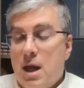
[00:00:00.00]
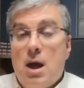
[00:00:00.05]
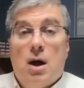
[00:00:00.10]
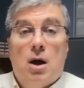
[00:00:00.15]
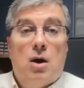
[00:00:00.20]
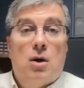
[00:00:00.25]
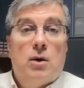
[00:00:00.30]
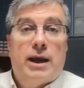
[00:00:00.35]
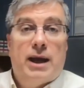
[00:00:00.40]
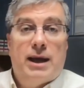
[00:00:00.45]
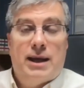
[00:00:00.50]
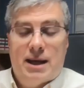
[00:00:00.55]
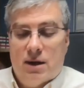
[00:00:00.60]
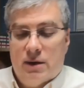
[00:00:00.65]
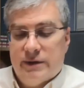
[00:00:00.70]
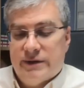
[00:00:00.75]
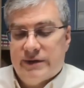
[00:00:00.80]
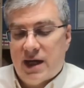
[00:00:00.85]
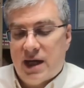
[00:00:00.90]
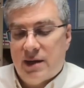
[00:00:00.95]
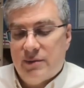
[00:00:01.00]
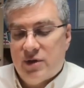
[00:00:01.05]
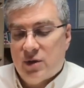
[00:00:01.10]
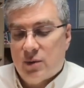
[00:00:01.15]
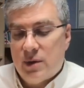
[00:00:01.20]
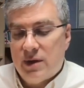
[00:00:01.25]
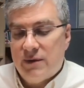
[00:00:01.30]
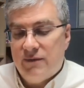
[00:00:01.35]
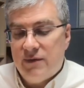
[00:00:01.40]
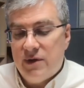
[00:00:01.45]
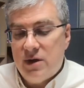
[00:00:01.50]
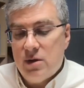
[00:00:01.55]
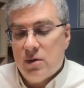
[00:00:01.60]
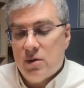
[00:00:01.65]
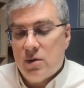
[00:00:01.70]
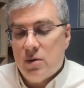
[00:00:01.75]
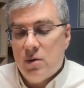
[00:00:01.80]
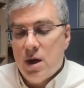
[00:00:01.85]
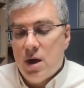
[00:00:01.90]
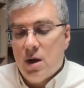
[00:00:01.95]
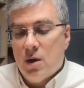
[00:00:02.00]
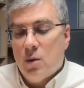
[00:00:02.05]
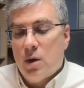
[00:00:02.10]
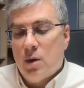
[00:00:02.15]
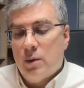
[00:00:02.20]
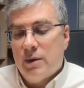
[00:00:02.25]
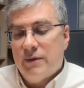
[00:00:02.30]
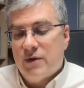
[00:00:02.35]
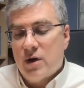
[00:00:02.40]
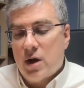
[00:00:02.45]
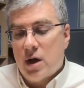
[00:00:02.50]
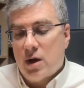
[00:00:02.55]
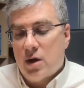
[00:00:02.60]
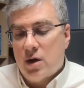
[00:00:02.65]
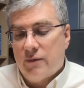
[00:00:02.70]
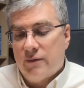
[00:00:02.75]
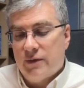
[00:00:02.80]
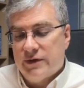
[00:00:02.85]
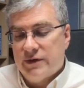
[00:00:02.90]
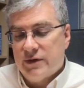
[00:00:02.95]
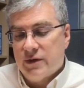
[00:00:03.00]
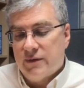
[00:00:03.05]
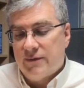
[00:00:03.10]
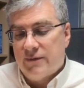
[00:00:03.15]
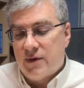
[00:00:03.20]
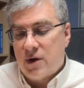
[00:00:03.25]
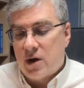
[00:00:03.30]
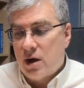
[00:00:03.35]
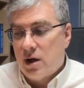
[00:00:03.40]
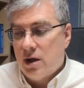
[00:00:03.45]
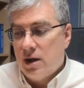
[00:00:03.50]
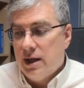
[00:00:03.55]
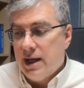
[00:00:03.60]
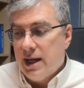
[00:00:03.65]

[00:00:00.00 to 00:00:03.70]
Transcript: Okay, now it's time to review what we've gone over so far,